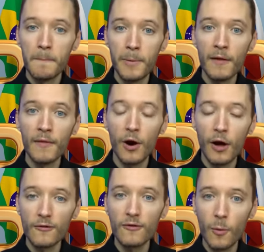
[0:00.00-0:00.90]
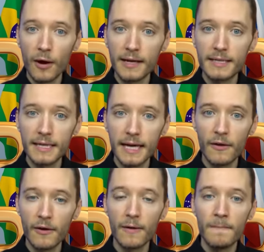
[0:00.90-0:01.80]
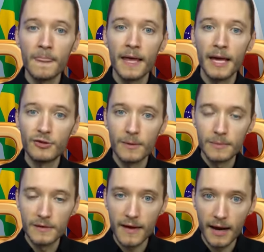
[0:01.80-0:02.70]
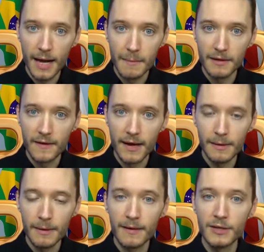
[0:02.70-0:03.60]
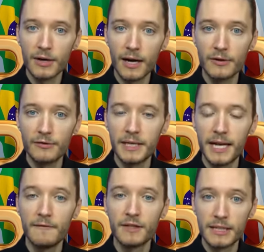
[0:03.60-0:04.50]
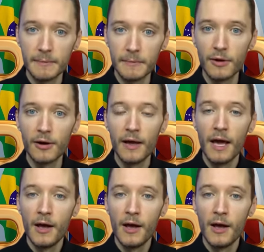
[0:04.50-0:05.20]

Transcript: but they're also working together in terms of economic development. These are countries that have similar